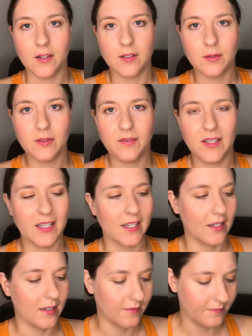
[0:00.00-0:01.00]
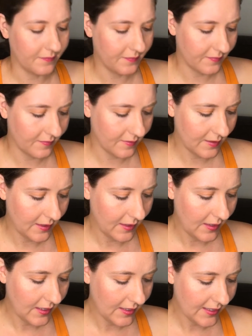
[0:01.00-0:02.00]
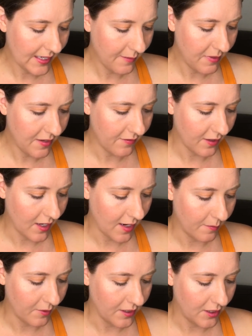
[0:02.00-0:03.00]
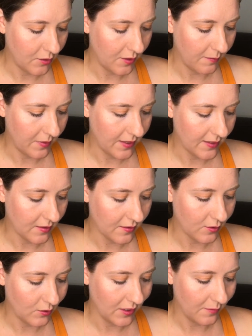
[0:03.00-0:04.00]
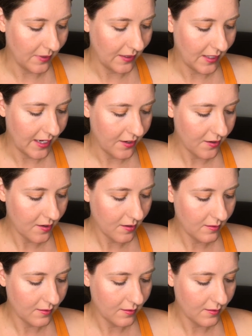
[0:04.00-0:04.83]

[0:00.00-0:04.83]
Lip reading: It's sort of like it's got a bit of a coppery to it, but it's also a little bit lighter.